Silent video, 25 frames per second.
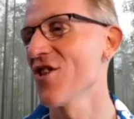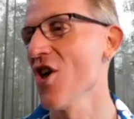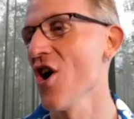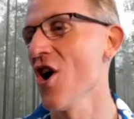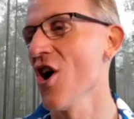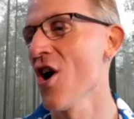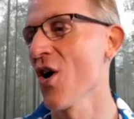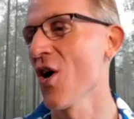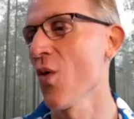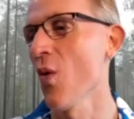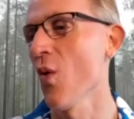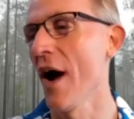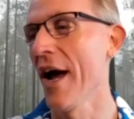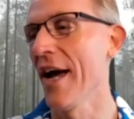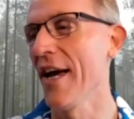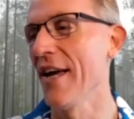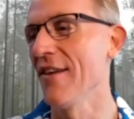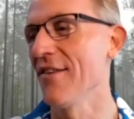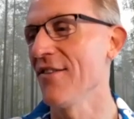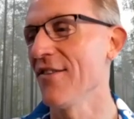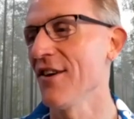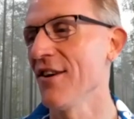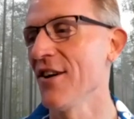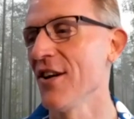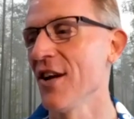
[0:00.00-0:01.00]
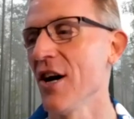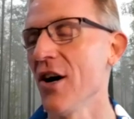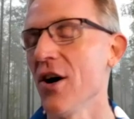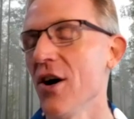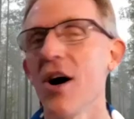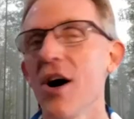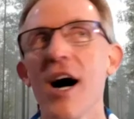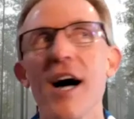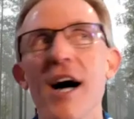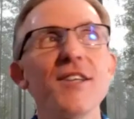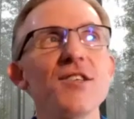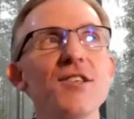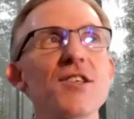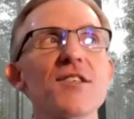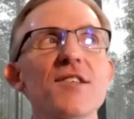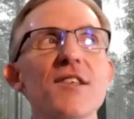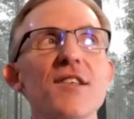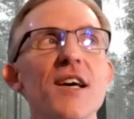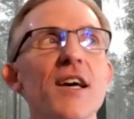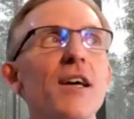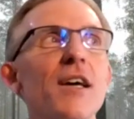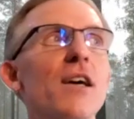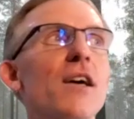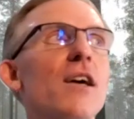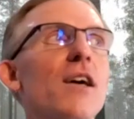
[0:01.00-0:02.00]
long waits, I just
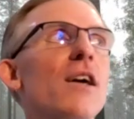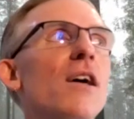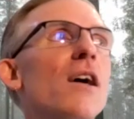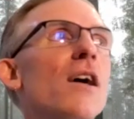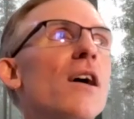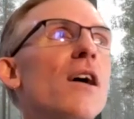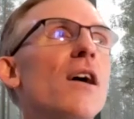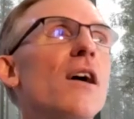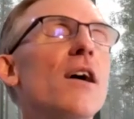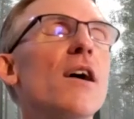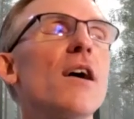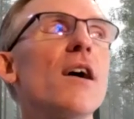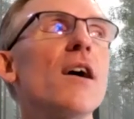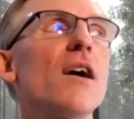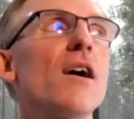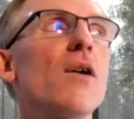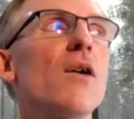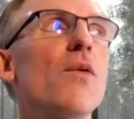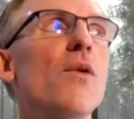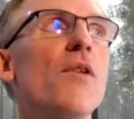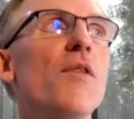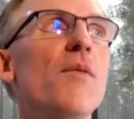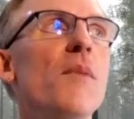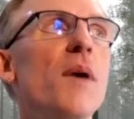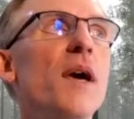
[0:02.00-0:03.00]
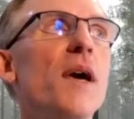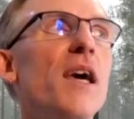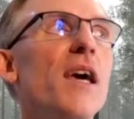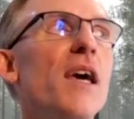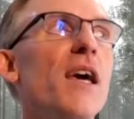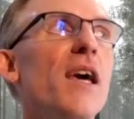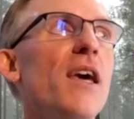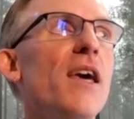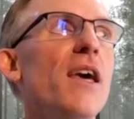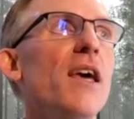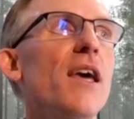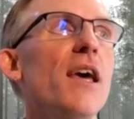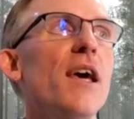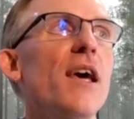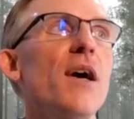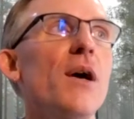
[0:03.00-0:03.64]
think with me,